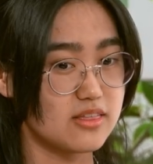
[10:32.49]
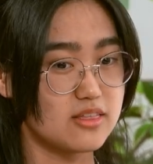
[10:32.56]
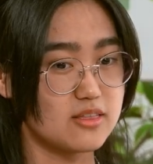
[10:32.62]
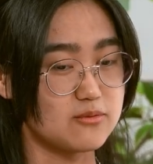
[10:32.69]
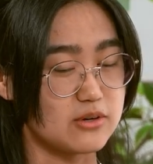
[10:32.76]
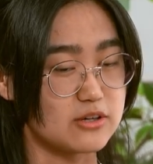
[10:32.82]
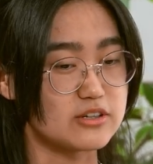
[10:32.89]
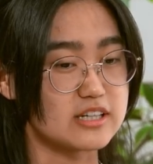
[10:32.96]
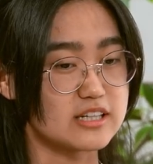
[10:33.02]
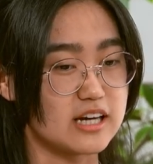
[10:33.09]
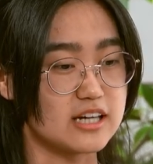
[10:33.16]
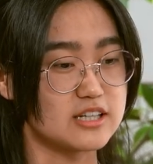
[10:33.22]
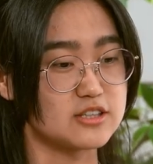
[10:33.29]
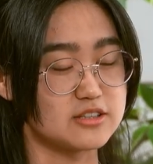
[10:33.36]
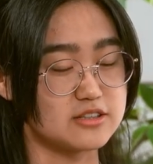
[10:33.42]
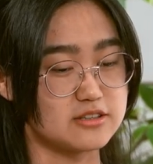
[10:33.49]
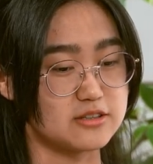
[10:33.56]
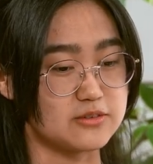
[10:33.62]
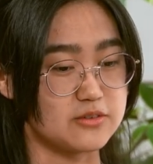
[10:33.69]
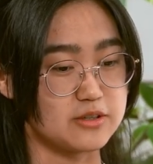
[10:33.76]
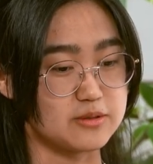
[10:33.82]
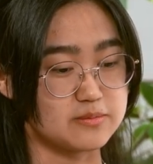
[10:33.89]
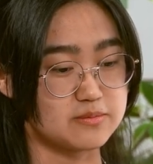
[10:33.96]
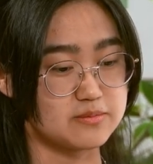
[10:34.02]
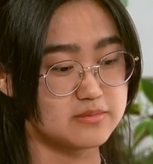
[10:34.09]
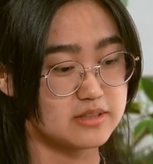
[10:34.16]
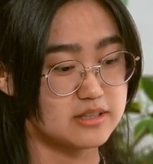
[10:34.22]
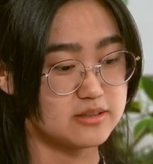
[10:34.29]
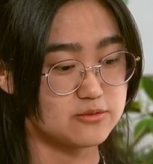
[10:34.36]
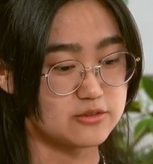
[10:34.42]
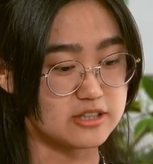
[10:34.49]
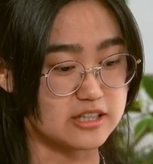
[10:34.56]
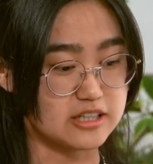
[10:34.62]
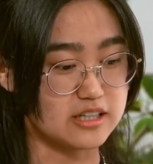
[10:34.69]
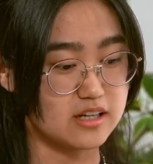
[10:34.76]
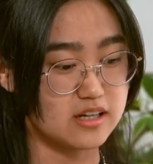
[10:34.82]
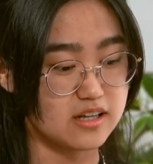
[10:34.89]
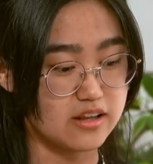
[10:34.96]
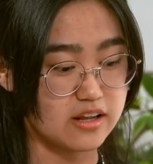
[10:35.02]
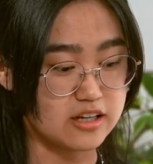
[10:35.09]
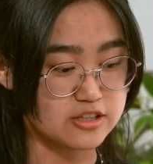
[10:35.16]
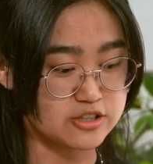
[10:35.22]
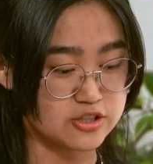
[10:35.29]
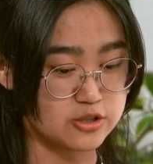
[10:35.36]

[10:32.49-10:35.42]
very kind of them, really. They showed